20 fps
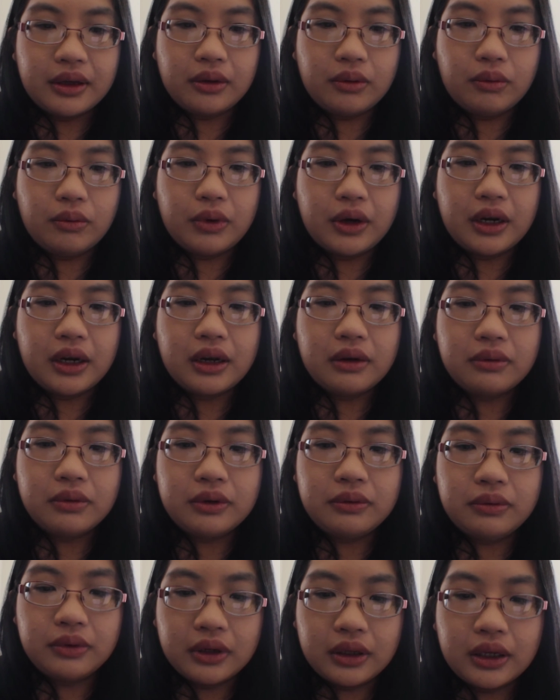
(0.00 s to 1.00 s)
What I
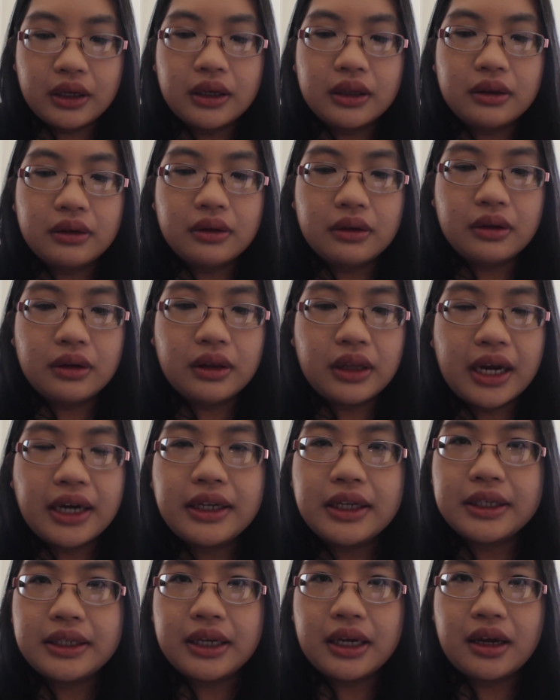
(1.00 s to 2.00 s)
would really like
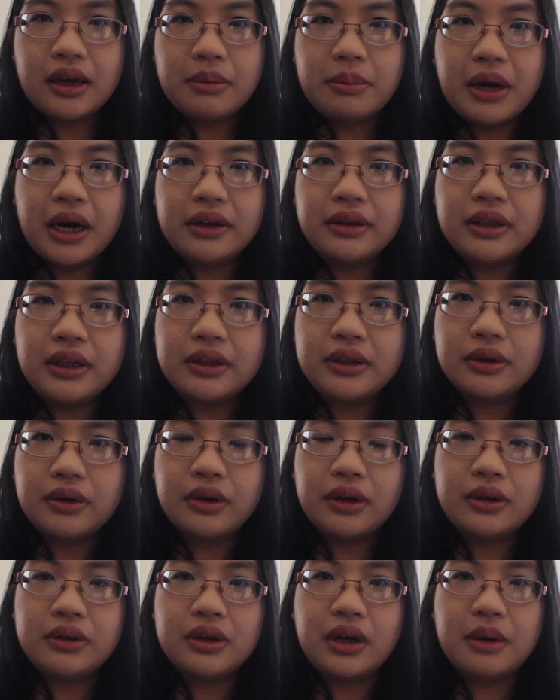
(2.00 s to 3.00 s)
to say about this
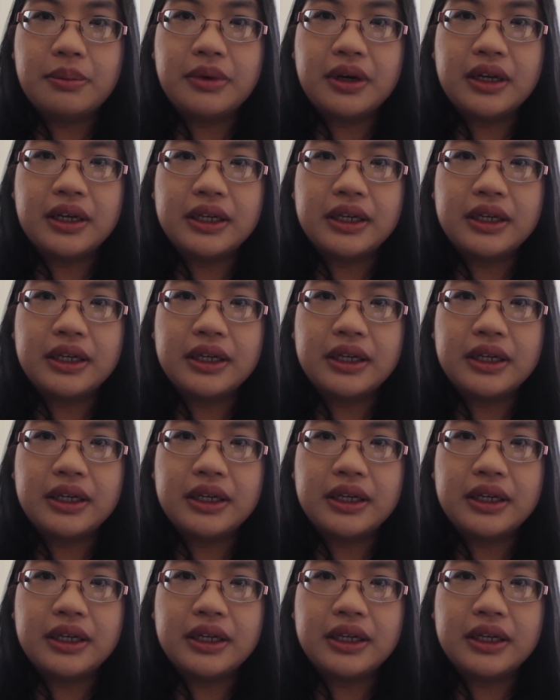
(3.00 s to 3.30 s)
Korean drama